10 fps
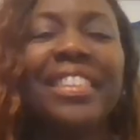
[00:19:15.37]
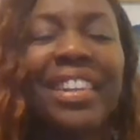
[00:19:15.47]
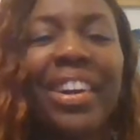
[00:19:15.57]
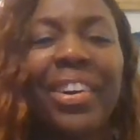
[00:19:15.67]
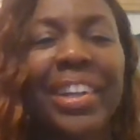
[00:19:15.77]

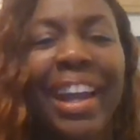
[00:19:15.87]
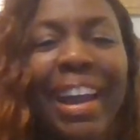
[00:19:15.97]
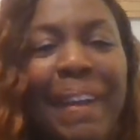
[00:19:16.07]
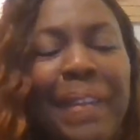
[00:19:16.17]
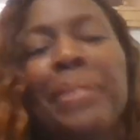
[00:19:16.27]

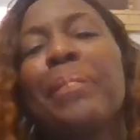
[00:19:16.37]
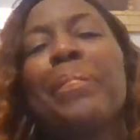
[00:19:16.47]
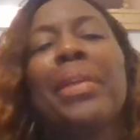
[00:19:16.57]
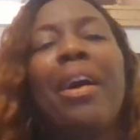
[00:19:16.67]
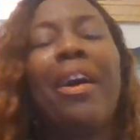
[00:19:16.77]
Okay?
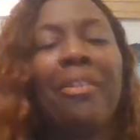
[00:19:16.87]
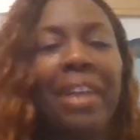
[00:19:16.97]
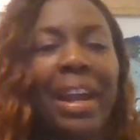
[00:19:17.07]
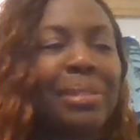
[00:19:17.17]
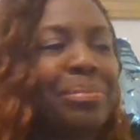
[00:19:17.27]
All
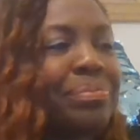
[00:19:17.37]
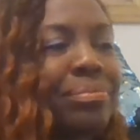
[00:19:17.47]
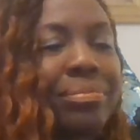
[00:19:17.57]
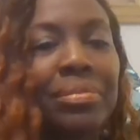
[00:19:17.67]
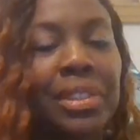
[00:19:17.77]
right.
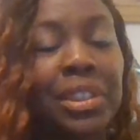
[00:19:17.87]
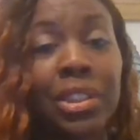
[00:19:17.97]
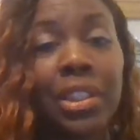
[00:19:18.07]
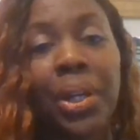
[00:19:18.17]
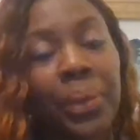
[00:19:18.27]

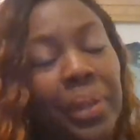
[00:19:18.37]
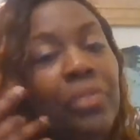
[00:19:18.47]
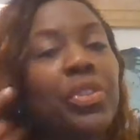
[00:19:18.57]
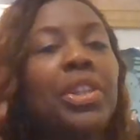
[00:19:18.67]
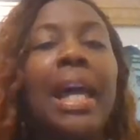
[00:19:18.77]
So
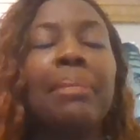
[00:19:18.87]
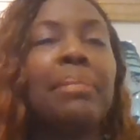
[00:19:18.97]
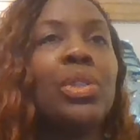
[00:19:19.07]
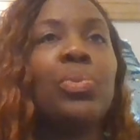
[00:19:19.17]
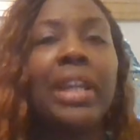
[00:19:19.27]
if you're like
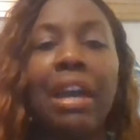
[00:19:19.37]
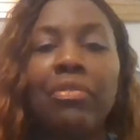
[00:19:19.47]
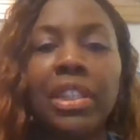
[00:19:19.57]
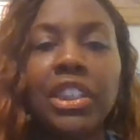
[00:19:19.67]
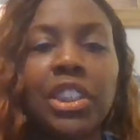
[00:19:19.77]
me, you want to have
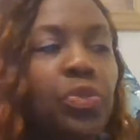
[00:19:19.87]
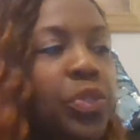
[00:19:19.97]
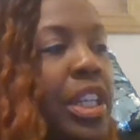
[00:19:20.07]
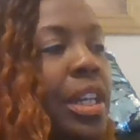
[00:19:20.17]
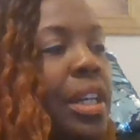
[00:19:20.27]
religious
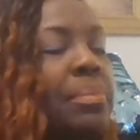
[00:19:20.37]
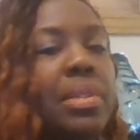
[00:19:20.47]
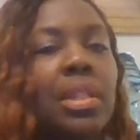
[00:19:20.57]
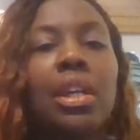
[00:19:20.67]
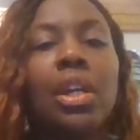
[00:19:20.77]

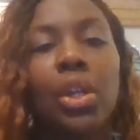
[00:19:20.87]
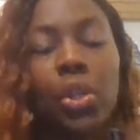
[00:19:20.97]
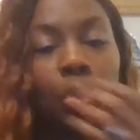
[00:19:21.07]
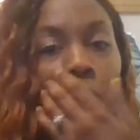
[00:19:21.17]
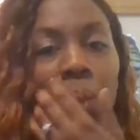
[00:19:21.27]
freedoms,
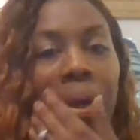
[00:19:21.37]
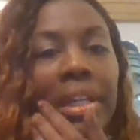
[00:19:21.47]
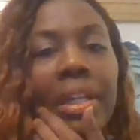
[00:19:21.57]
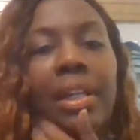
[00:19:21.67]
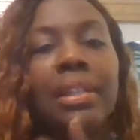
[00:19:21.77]
you
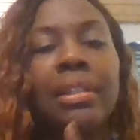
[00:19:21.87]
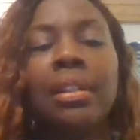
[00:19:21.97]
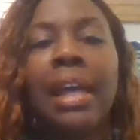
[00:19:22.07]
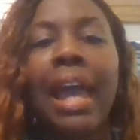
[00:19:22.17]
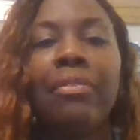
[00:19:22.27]
want to
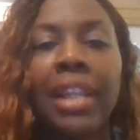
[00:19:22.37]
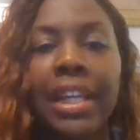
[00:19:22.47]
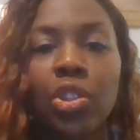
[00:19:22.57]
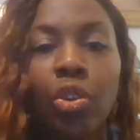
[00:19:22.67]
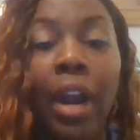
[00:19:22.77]
have
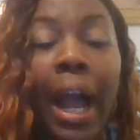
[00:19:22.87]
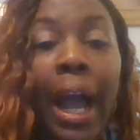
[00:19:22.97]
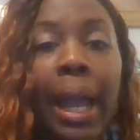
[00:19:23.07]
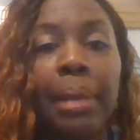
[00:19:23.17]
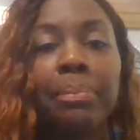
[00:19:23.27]
less
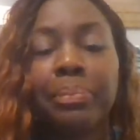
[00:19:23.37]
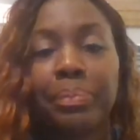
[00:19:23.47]
crime,